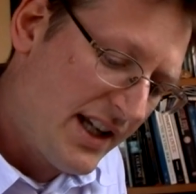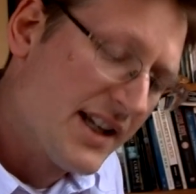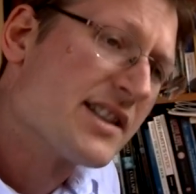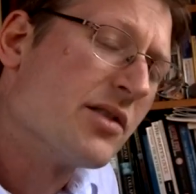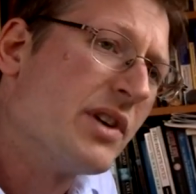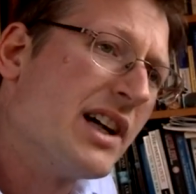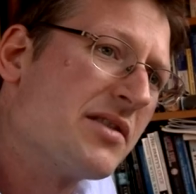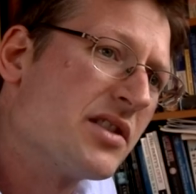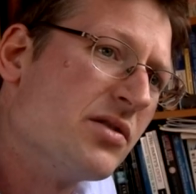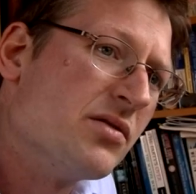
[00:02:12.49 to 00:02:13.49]
is that we
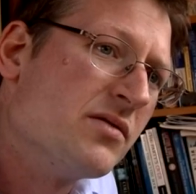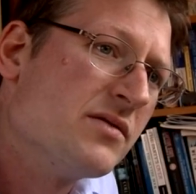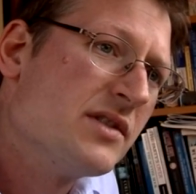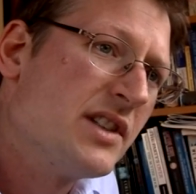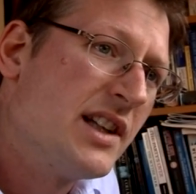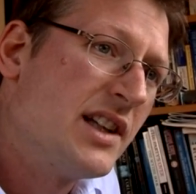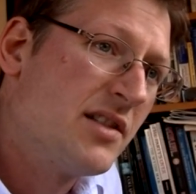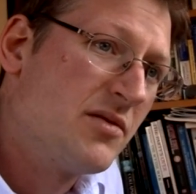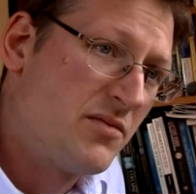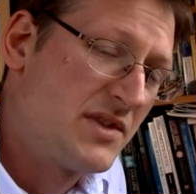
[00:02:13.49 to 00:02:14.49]
have to
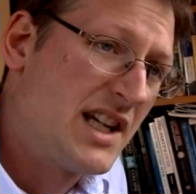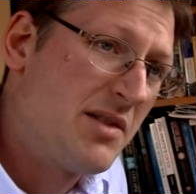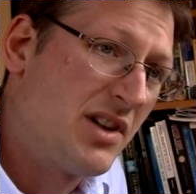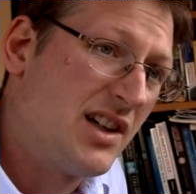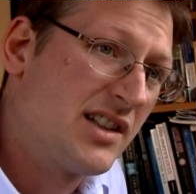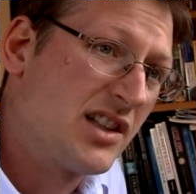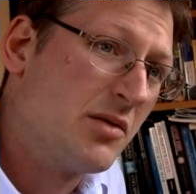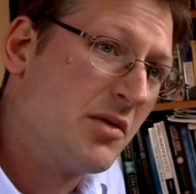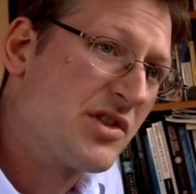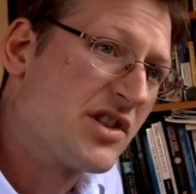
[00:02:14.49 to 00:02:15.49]
stabilise
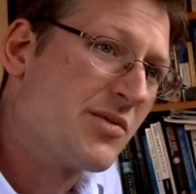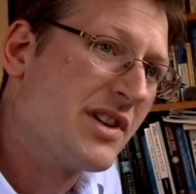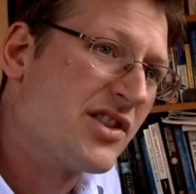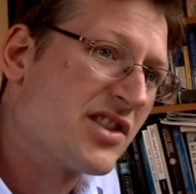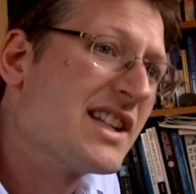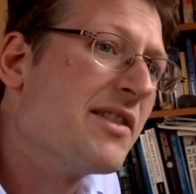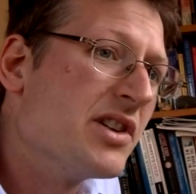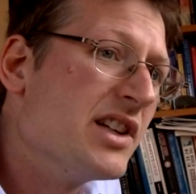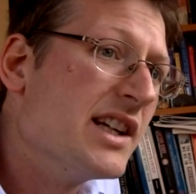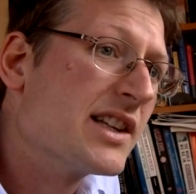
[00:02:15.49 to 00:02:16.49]
global emissions within just
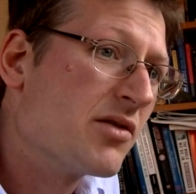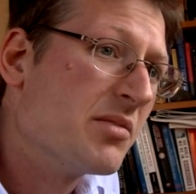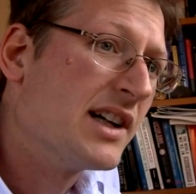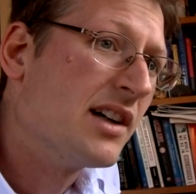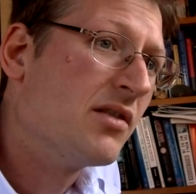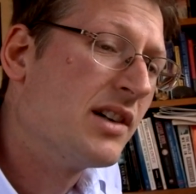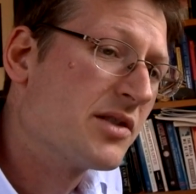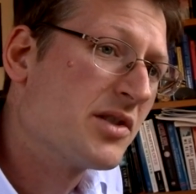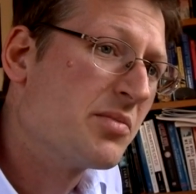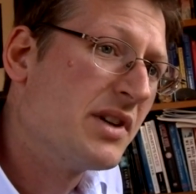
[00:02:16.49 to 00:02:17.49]
7 years from now,
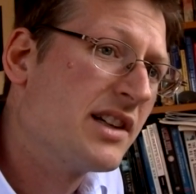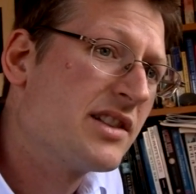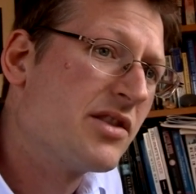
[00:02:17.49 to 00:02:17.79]
as we speak,